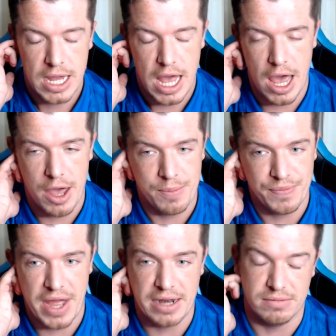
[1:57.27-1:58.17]
Um,
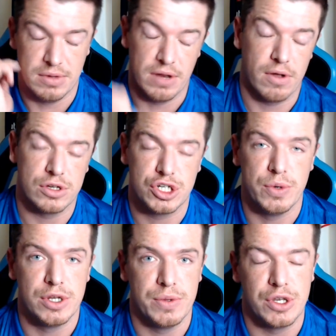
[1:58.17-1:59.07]
and you know, got Stewart
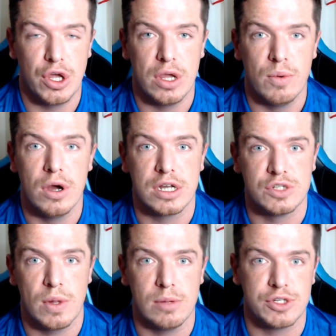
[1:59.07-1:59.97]
doing the dirty work as
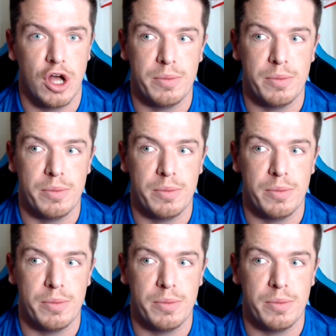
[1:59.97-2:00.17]
well up top.